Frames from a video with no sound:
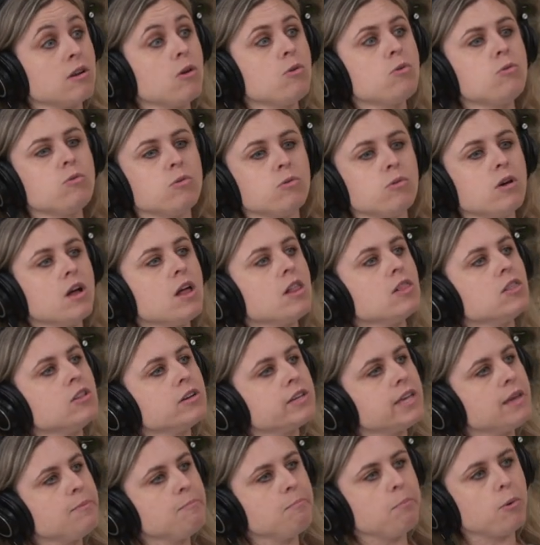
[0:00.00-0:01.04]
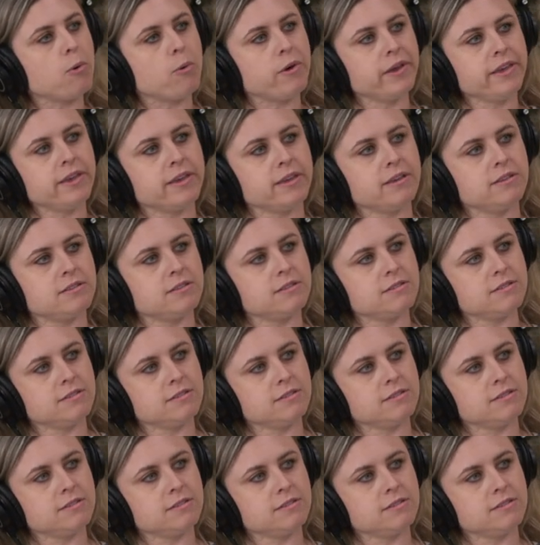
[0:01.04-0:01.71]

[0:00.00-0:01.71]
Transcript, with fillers: Ooh, she does. Looking buoyant.